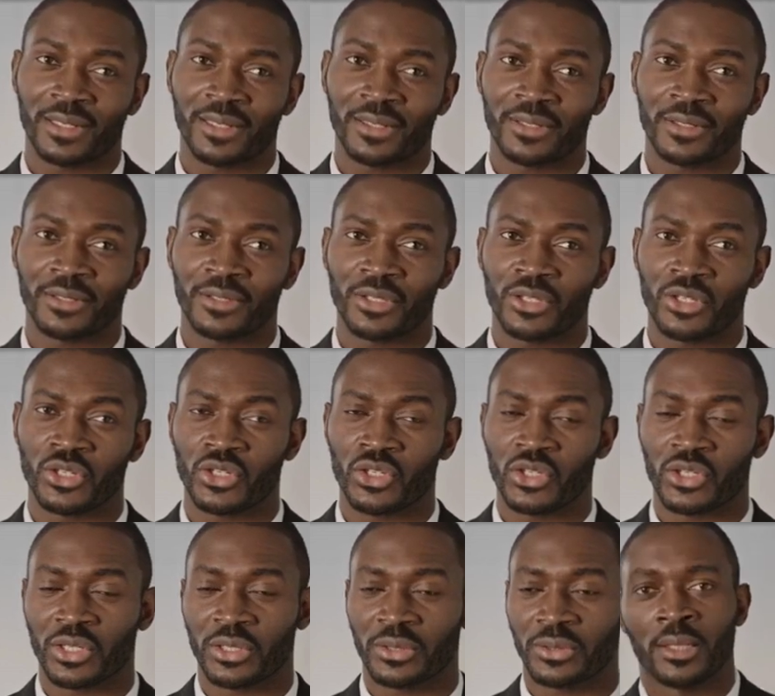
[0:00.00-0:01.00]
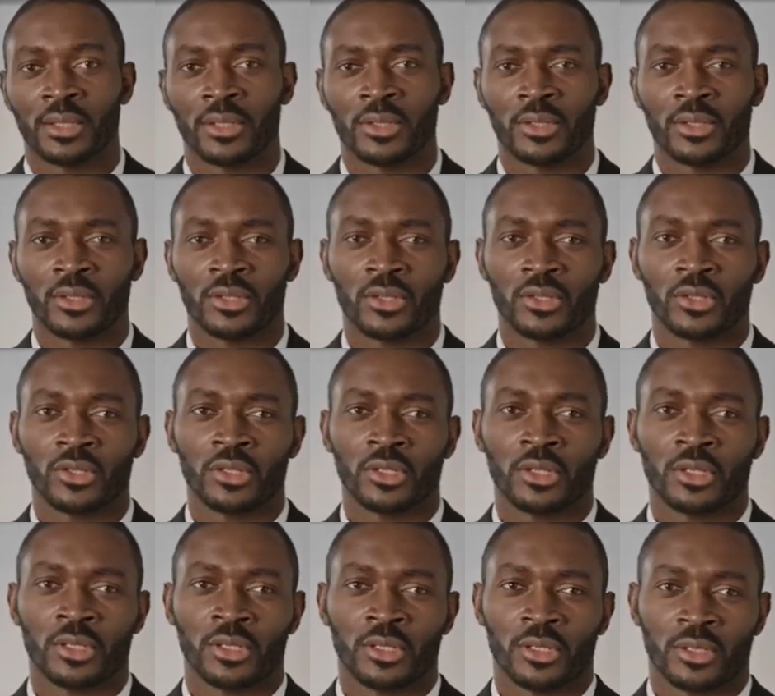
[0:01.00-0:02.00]
That's where the falsity of
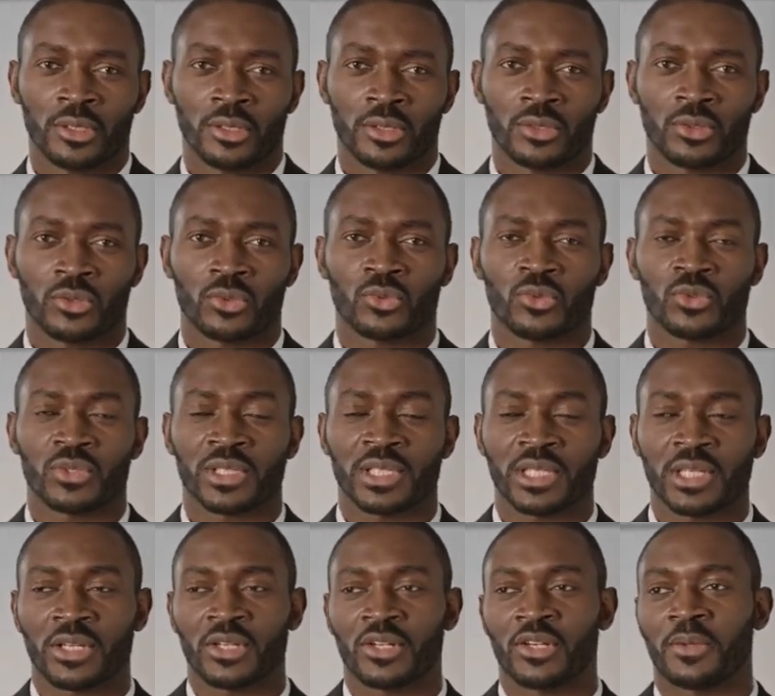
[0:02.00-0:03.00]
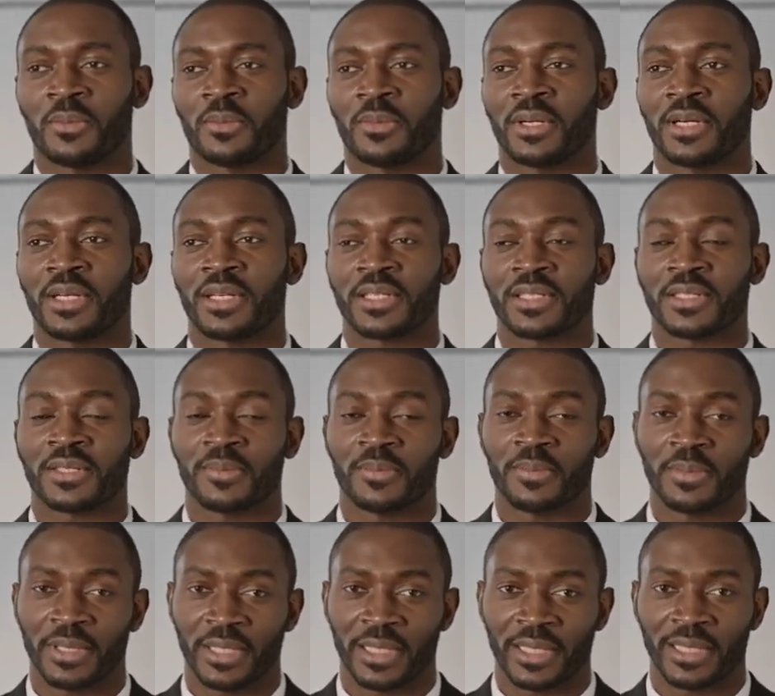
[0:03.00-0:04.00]
your reasoning comes. Who's going to
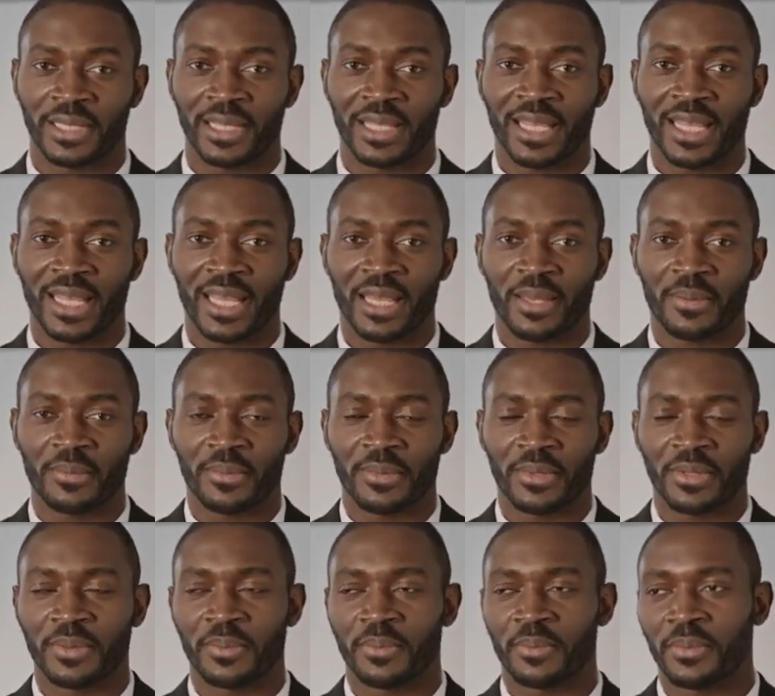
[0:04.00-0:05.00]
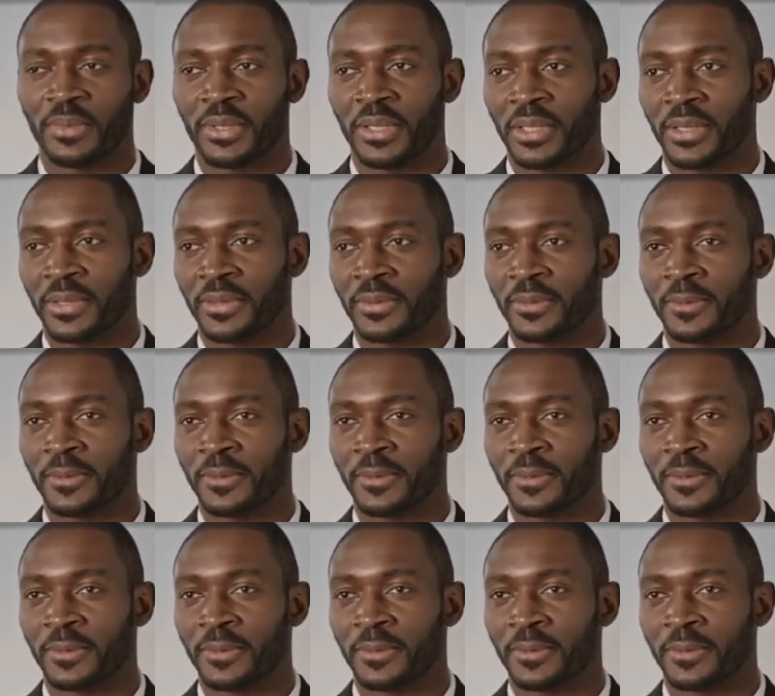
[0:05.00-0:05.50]
produce the one they are going to